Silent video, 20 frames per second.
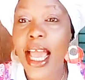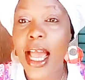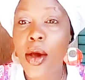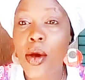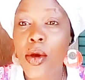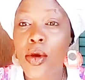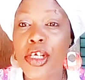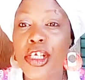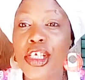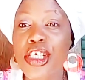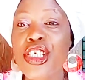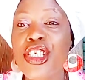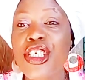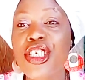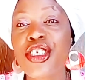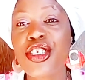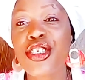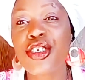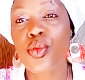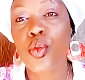how
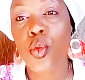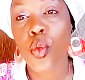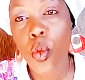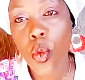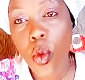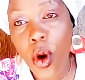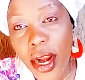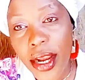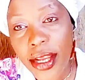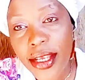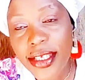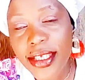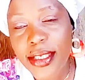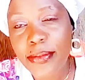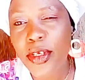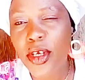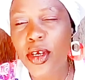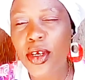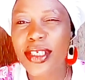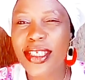it
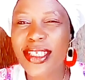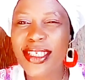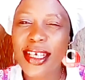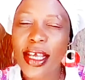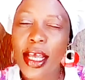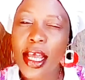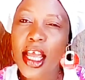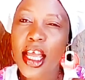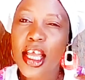works, because